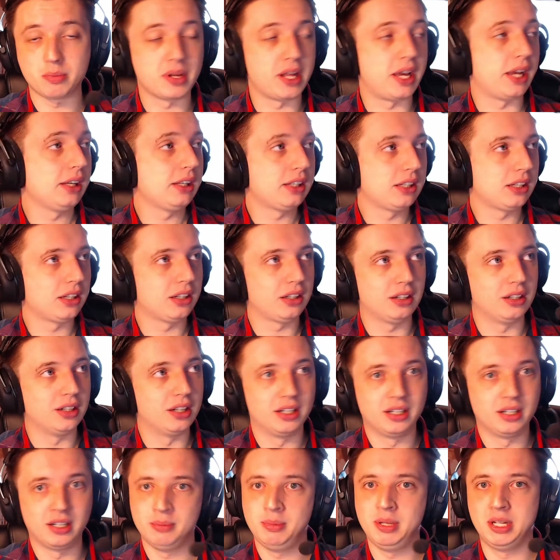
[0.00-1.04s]
Like, uh,
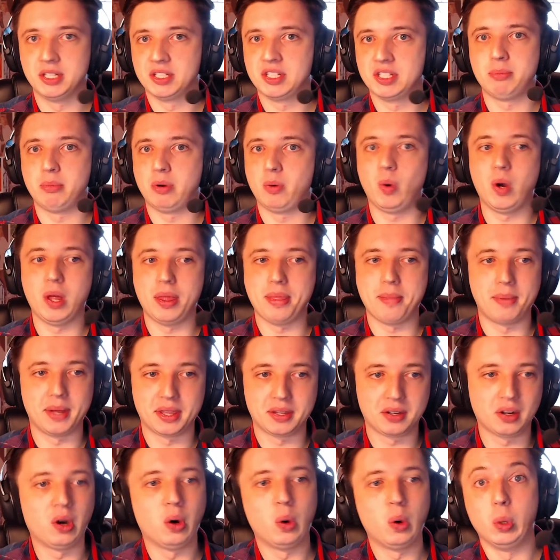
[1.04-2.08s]
I mean, it's number one, but
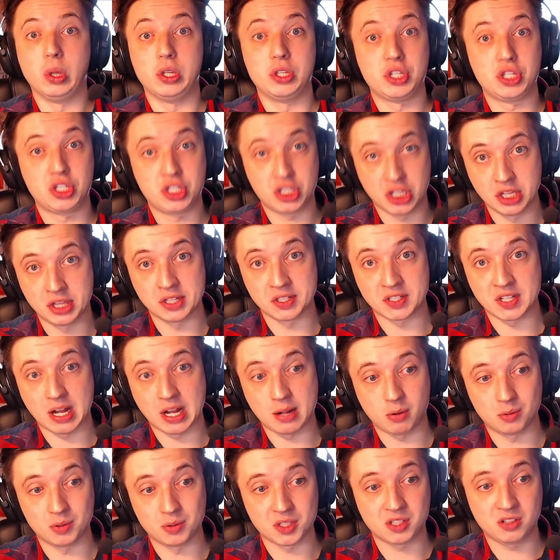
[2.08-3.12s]
holy shit, this
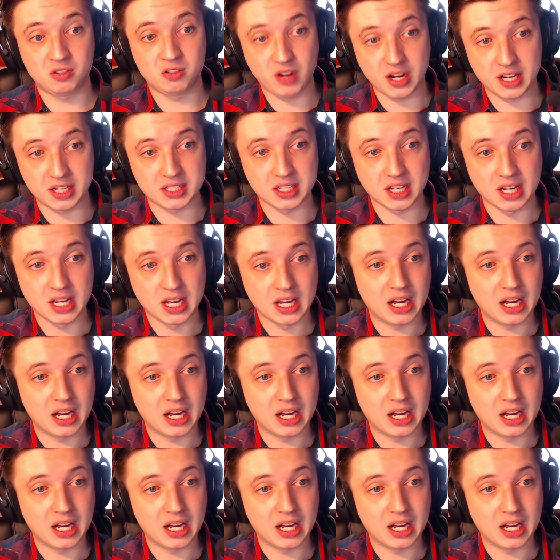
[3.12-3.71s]
album is great.